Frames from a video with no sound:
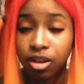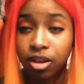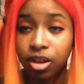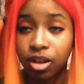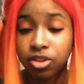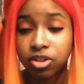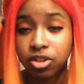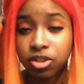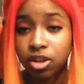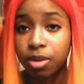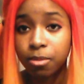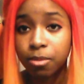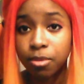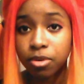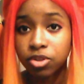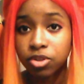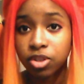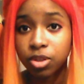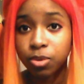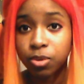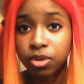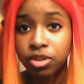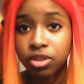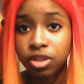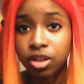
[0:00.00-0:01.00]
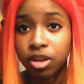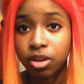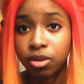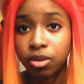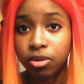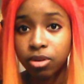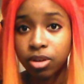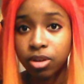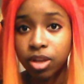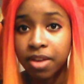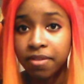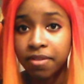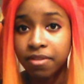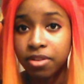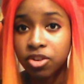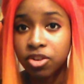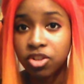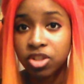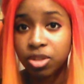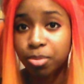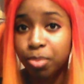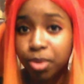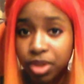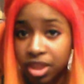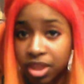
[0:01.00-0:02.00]
A star emoji will do. If you
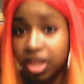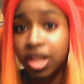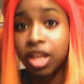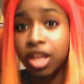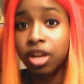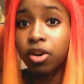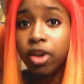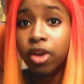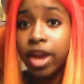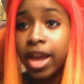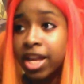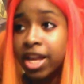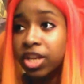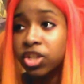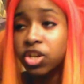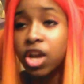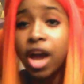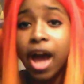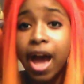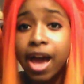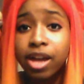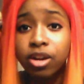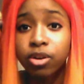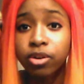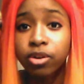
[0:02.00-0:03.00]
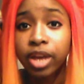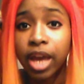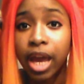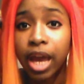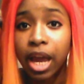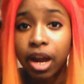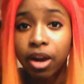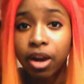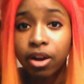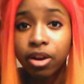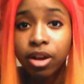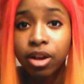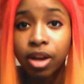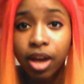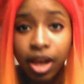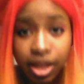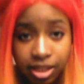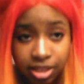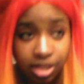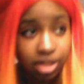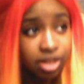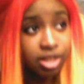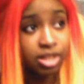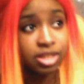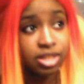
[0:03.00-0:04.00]
just put the letter H, I don't care.
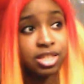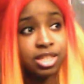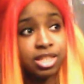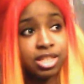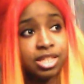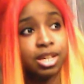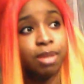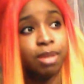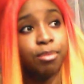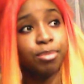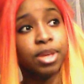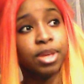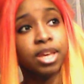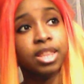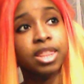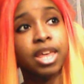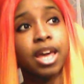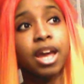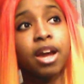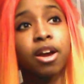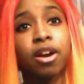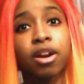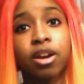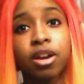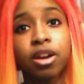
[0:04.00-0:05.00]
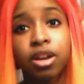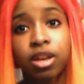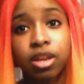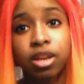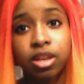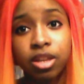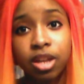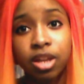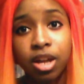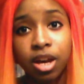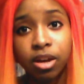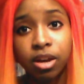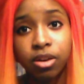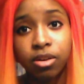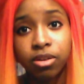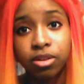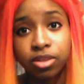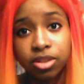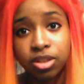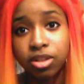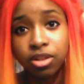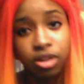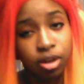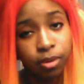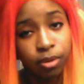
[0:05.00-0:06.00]
As long as it's something there, you know?
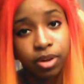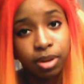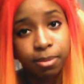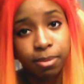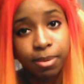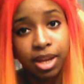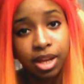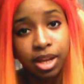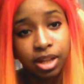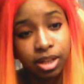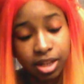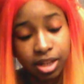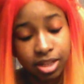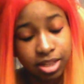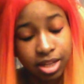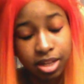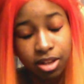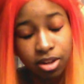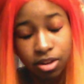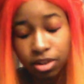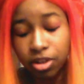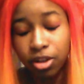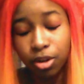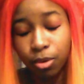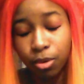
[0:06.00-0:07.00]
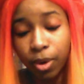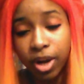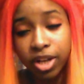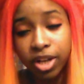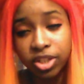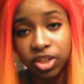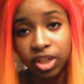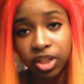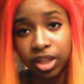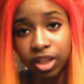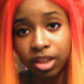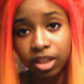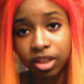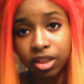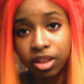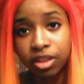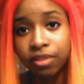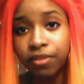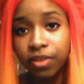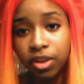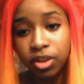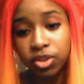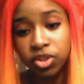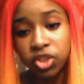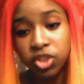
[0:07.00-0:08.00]
Do you know what I mean? Because I know you're watching. The
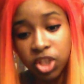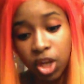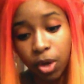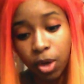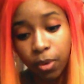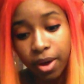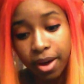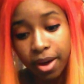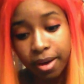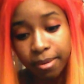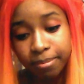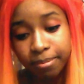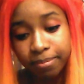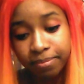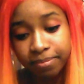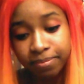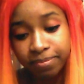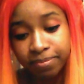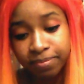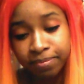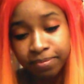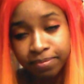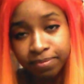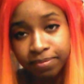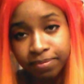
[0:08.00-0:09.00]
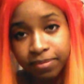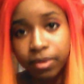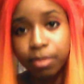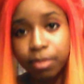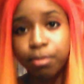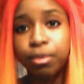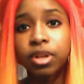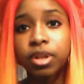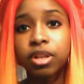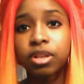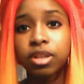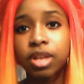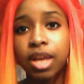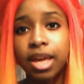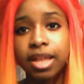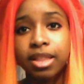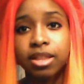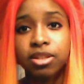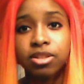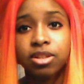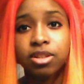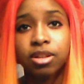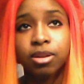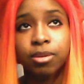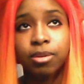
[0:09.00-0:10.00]
views show up. But yeah,
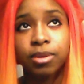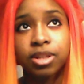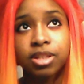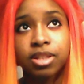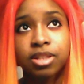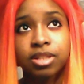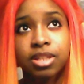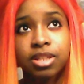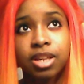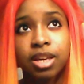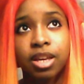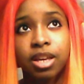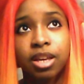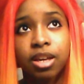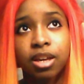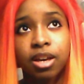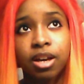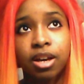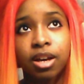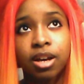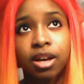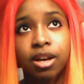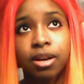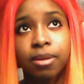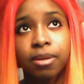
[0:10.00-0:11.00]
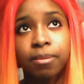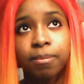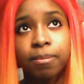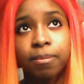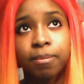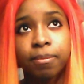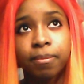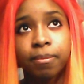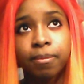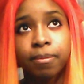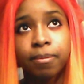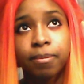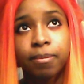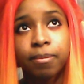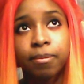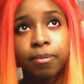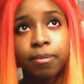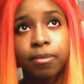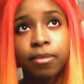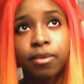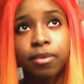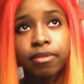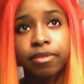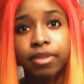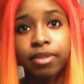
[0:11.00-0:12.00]
that's all I wanted to say.
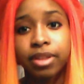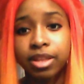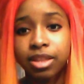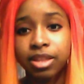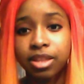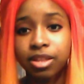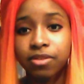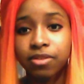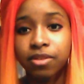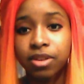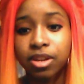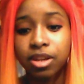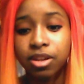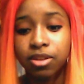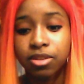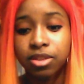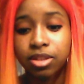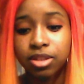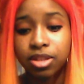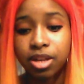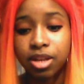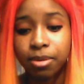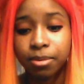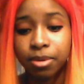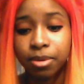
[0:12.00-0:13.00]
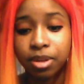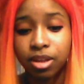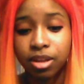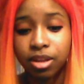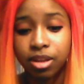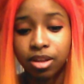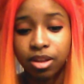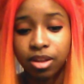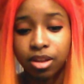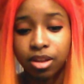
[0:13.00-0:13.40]
If you like this video, then tell me.